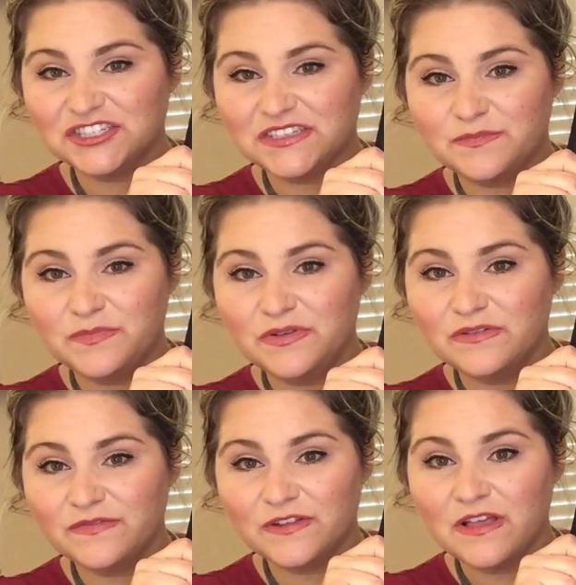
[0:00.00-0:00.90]
just a
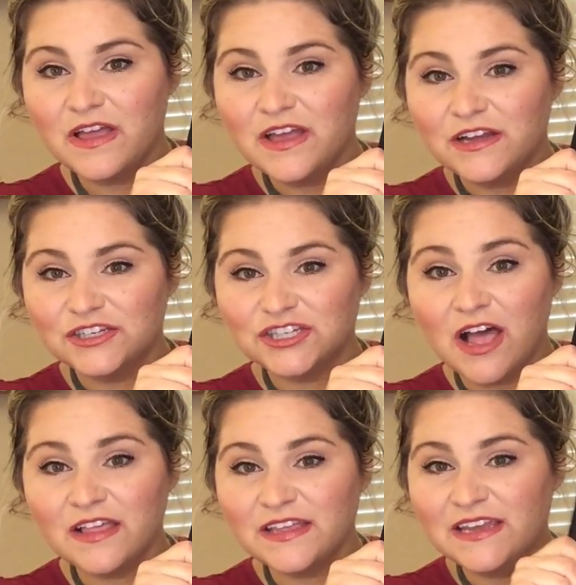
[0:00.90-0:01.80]
beautiful
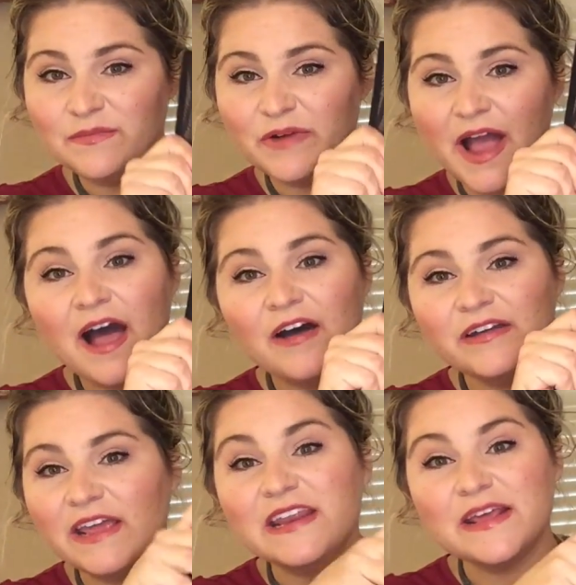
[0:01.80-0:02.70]
chocolatey brown,
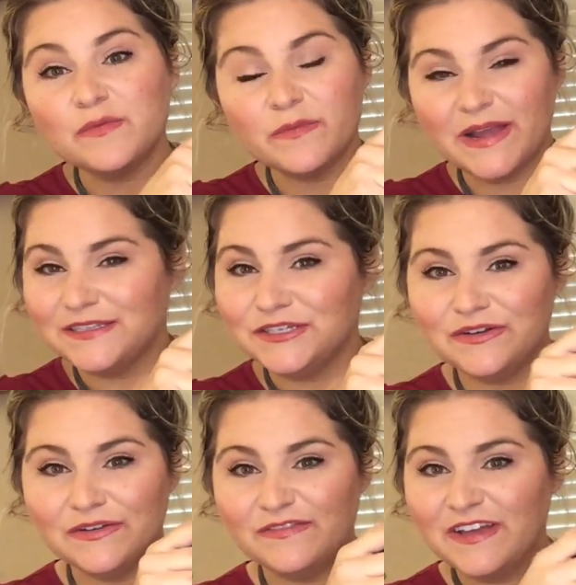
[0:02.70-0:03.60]
and it reminds you
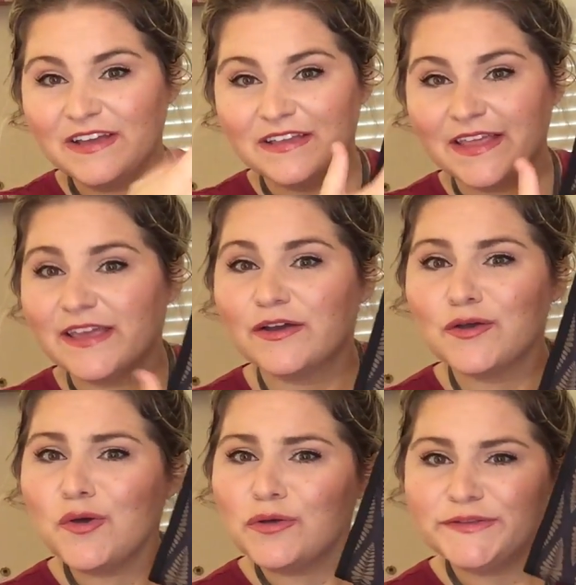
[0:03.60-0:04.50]
of like
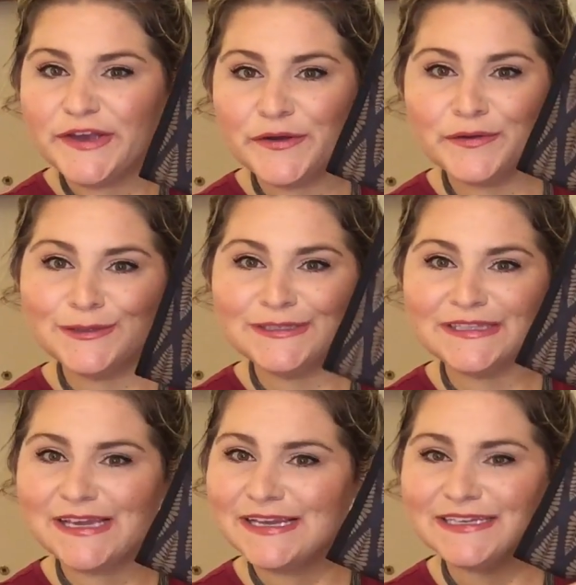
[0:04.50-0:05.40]
gold tones,
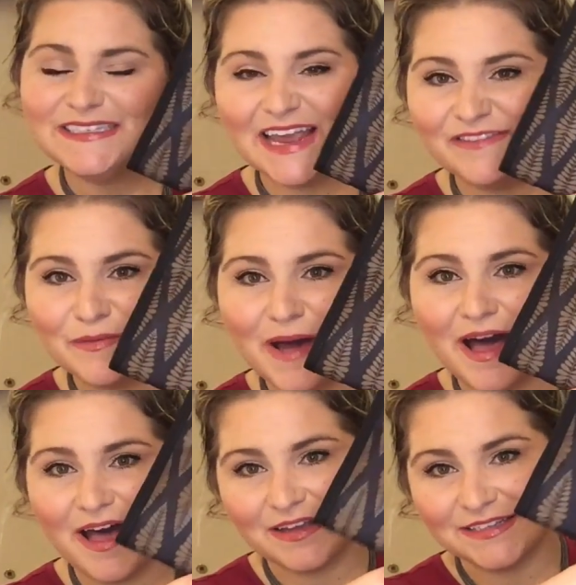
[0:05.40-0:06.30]
think Godiva
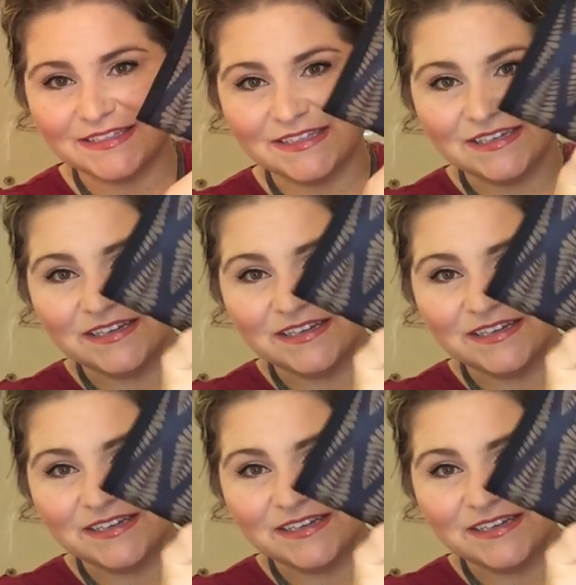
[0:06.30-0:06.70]
box,